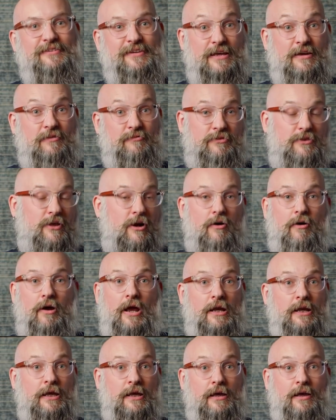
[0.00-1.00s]
see if there are
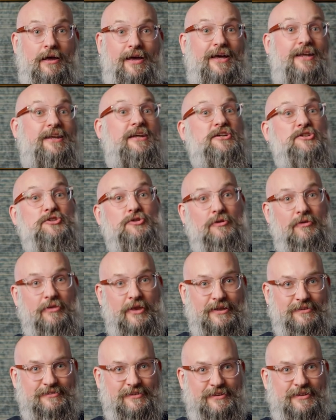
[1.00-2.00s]
any additional
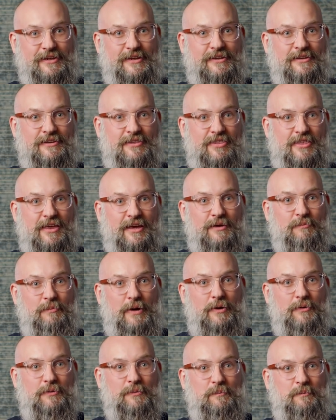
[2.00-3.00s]
things that they didn't think
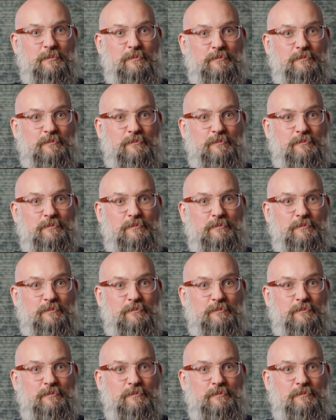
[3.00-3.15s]
about.